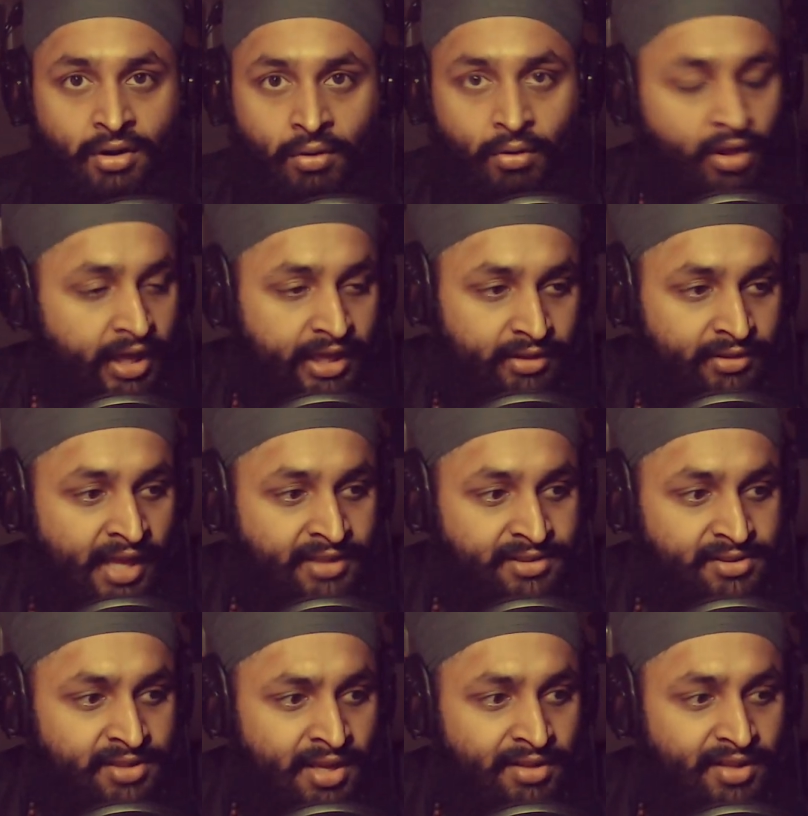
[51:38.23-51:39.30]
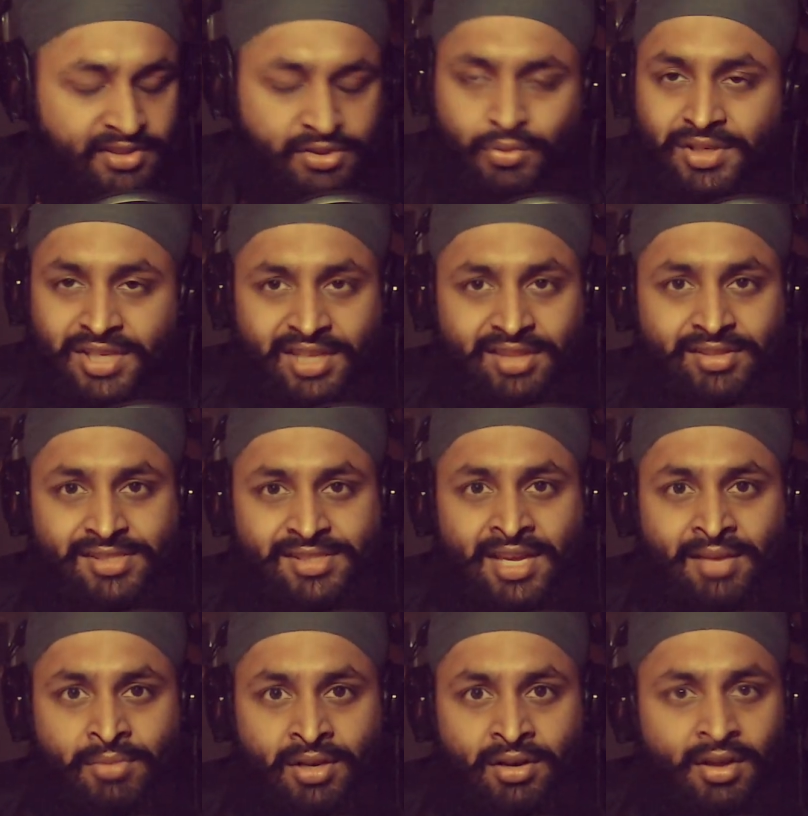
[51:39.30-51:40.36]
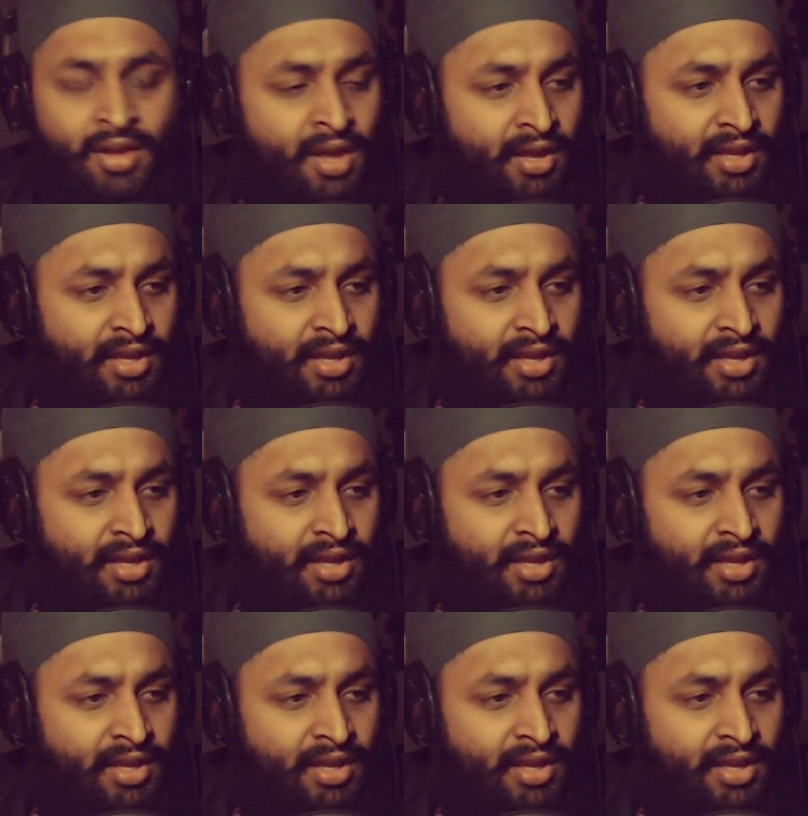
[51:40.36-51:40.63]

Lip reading: No, like that's a ridiculous statement.